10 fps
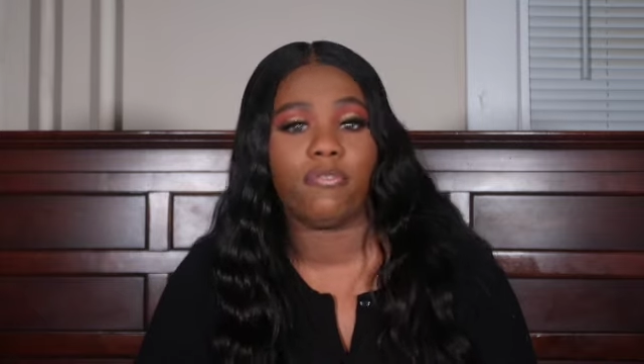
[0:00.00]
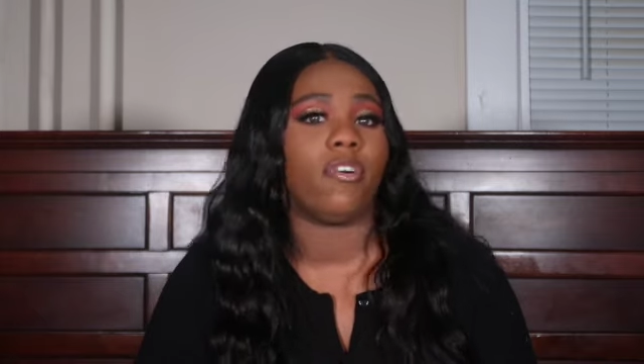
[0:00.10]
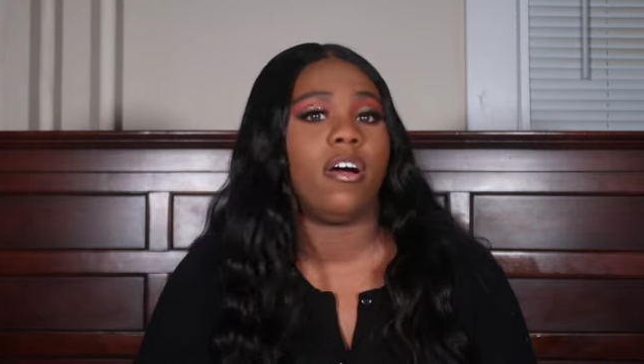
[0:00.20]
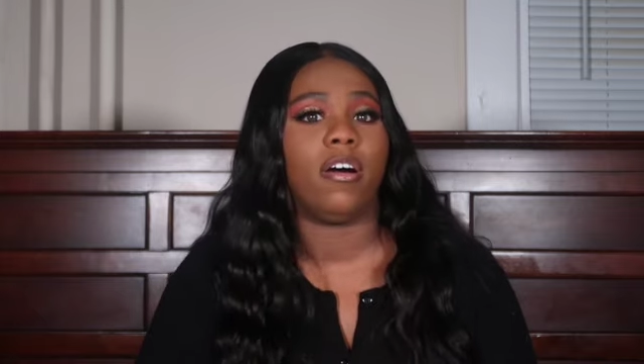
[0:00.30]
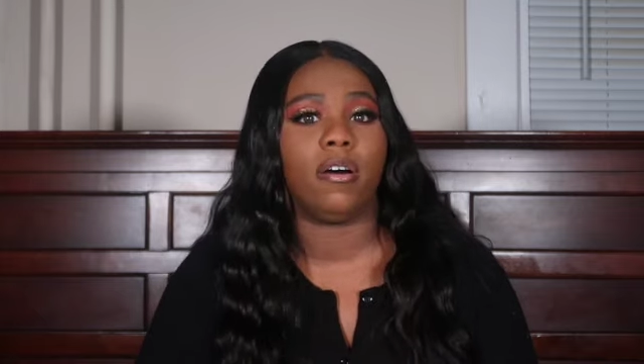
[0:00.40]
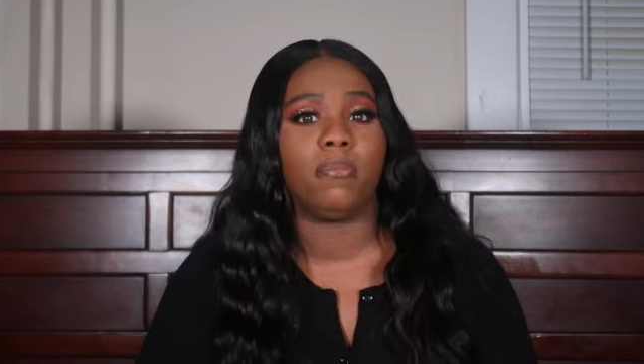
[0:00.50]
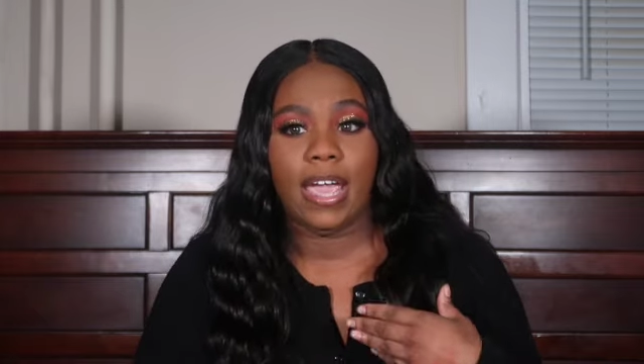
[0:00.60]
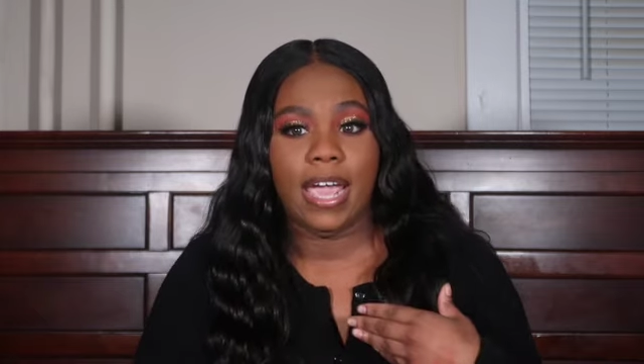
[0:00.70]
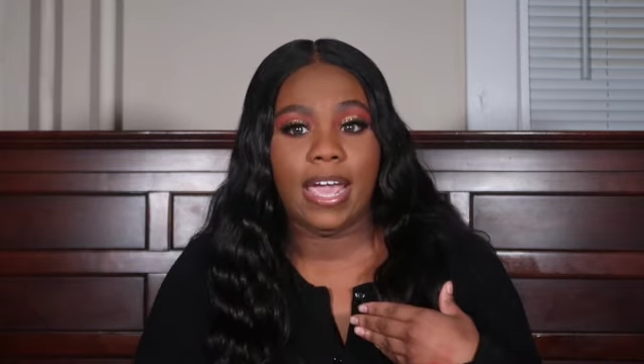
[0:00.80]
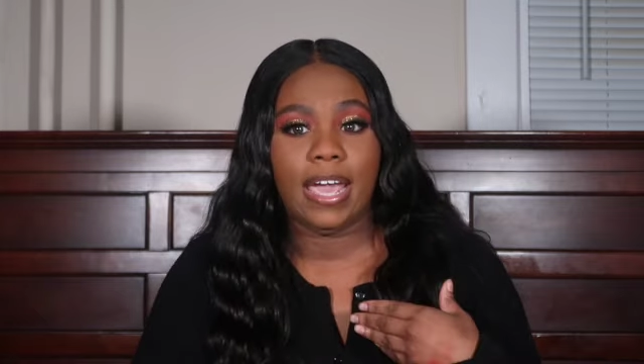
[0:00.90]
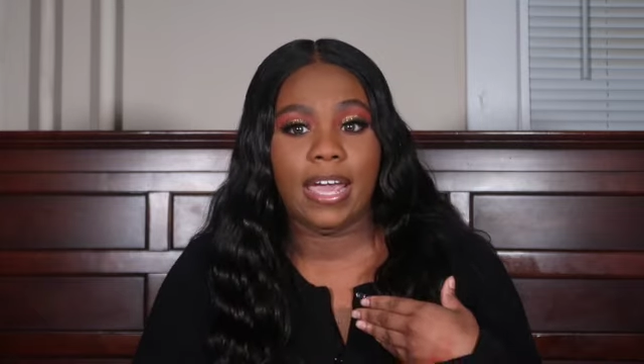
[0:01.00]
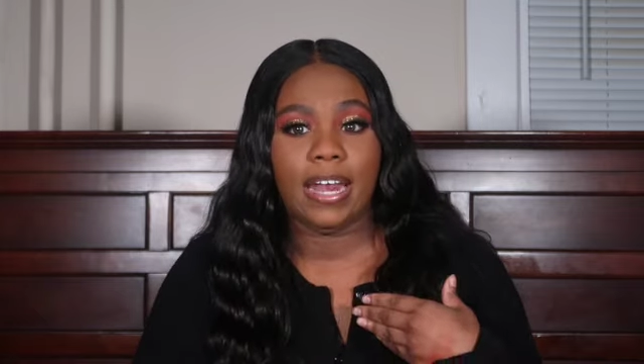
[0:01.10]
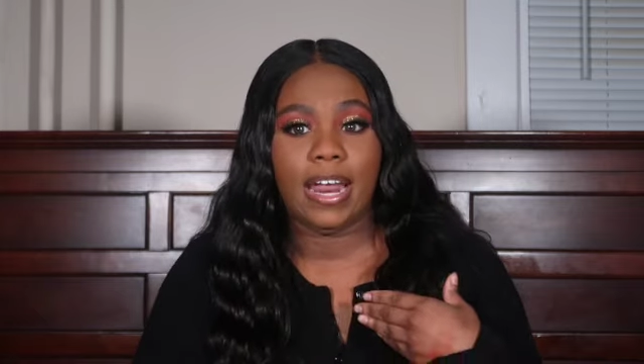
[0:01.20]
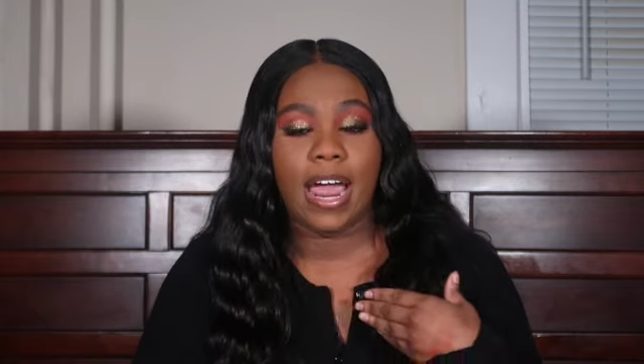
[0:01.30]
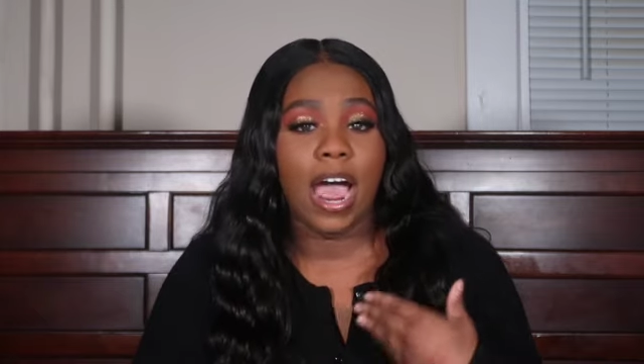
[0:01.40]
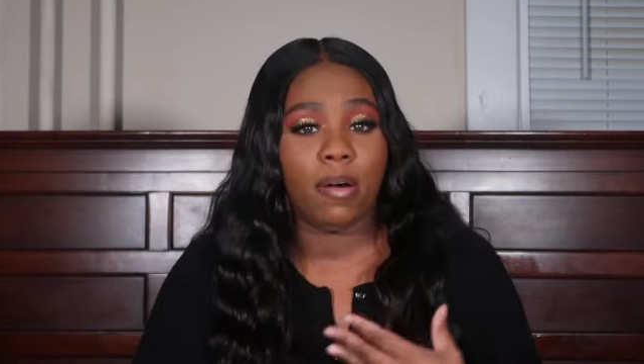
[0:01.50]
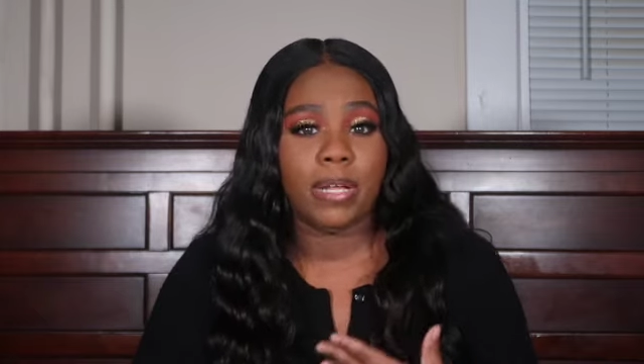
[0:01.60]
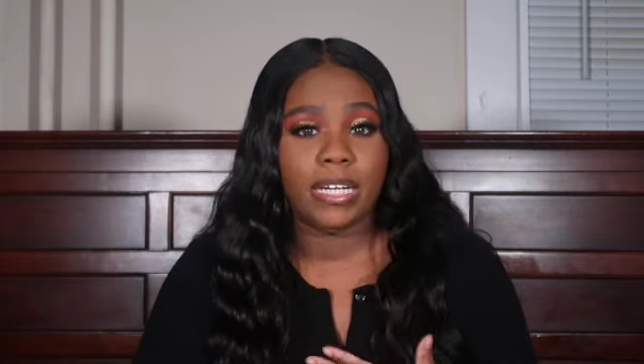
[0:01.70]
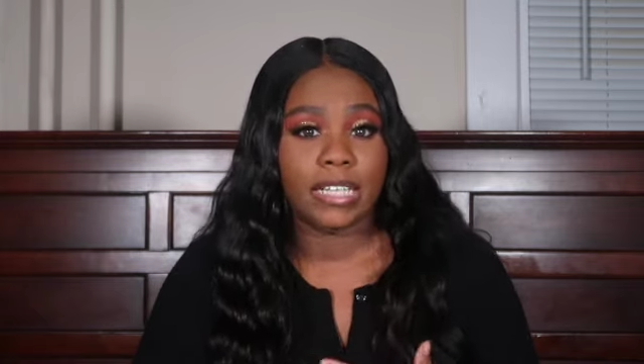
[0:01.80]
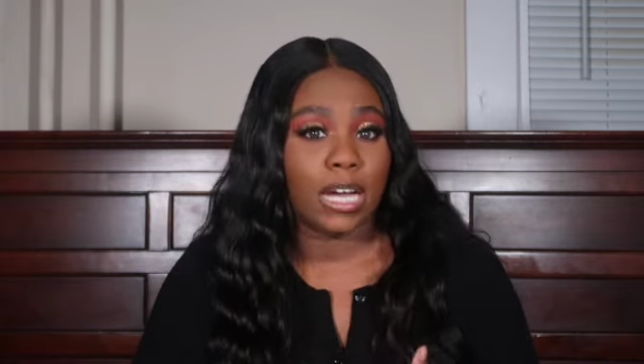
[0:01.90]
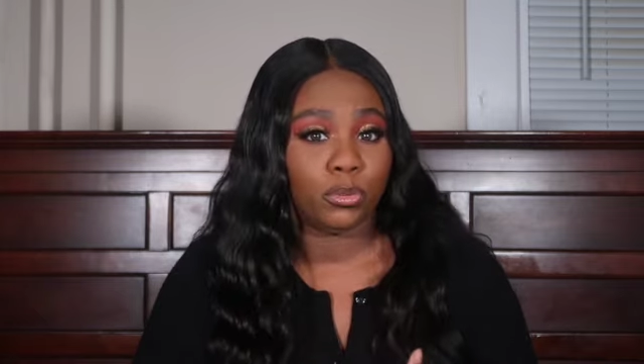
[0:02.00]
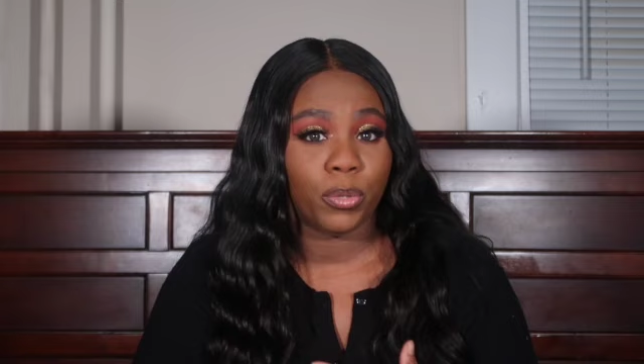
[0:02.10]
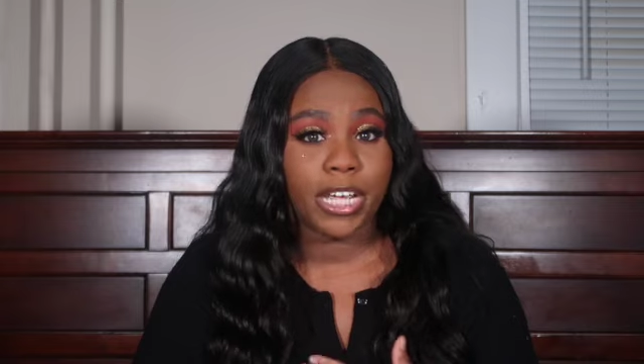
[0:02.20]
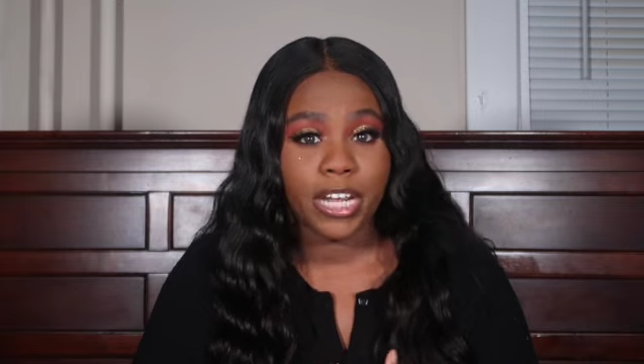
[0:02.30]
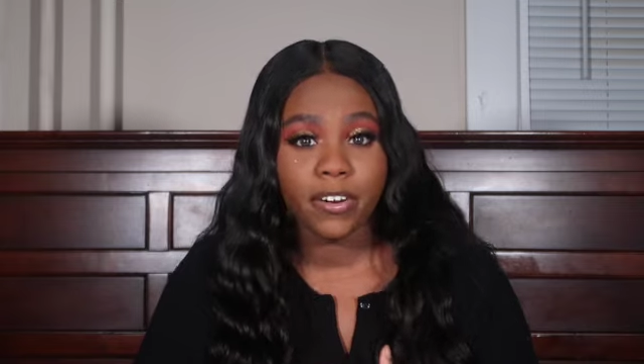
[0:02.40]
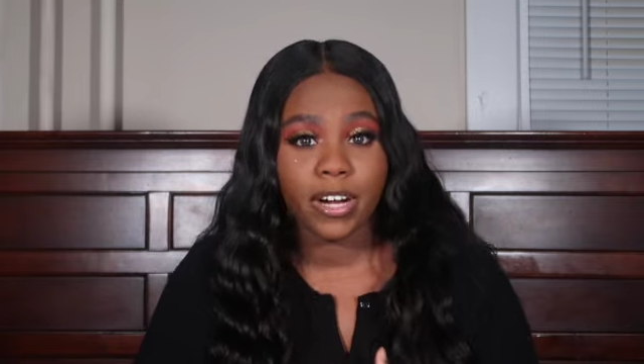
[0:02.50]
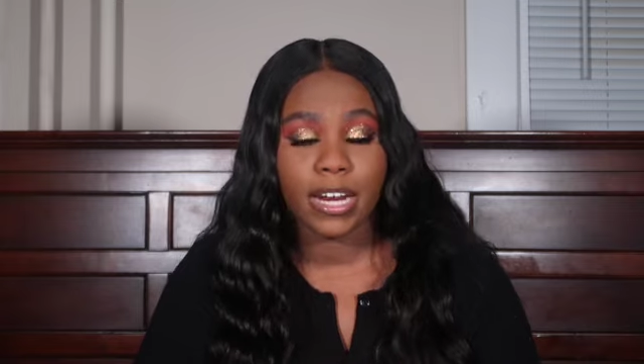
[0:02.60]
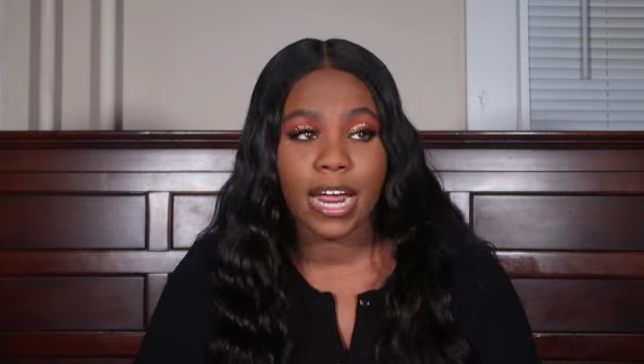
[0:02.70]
from and how many times we hear it